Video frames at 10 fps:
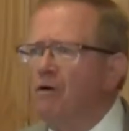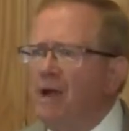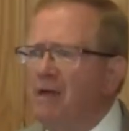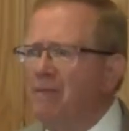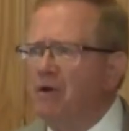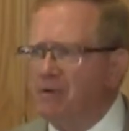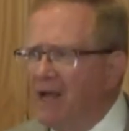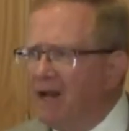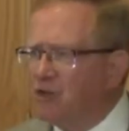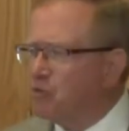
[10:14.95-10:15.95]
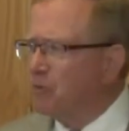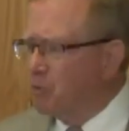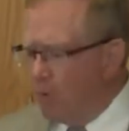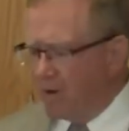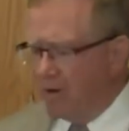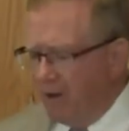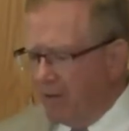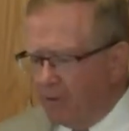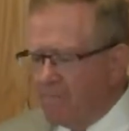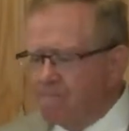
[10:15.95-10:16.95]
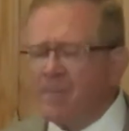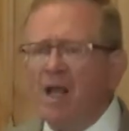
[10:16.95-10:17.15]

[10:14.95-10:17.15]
in their dealings with one another.